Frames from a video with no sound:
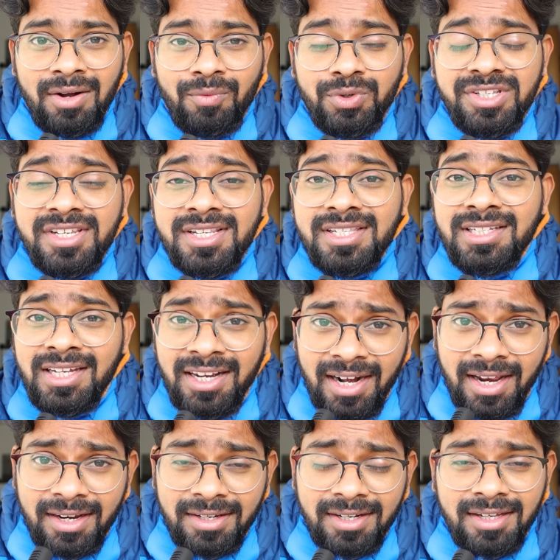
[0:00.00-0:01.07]
which is
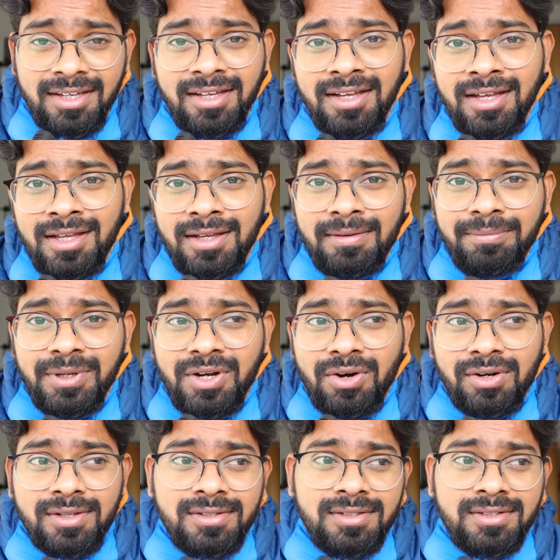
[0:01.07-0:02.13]
great
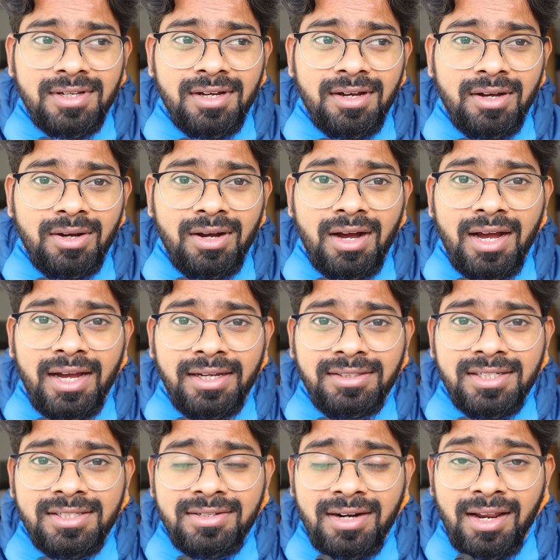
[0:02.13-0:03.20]
because I
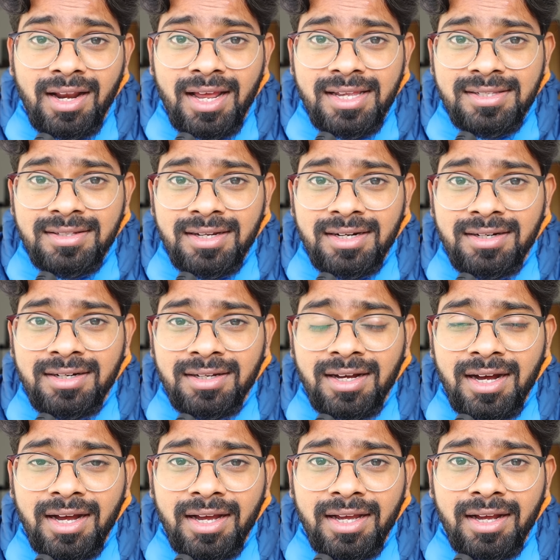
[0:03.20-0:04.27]
just realized that
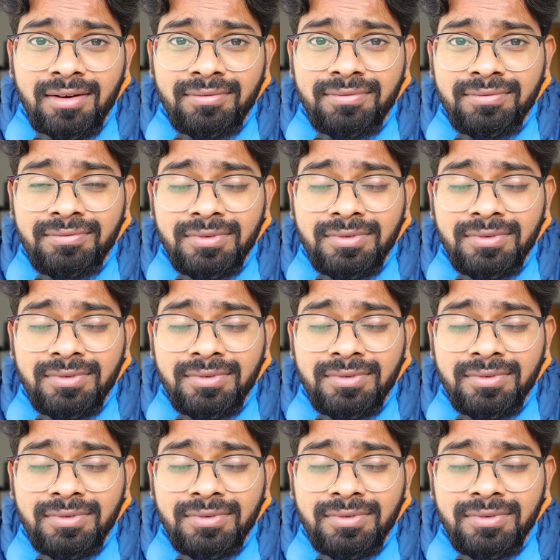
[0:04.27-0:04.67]
I have